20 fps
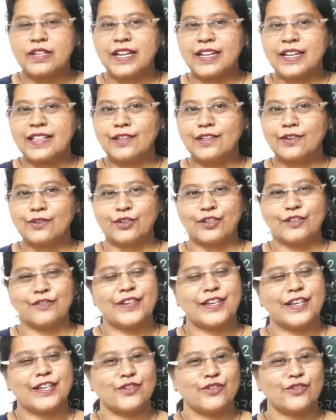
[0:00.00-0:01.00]
so that you'll
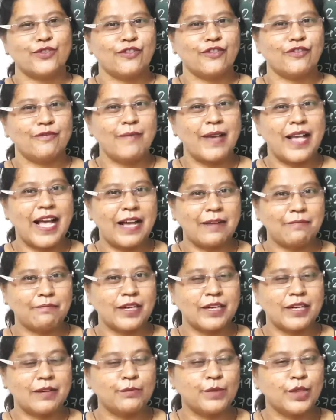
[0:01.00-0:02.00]
get the notification
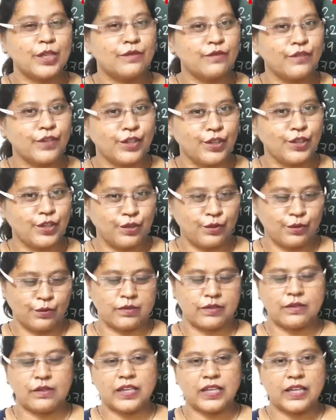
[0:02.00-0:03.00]
of my
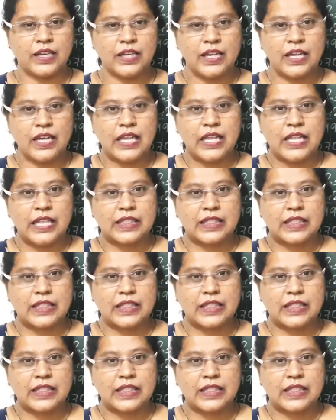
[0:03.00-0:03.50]
upcoming videos.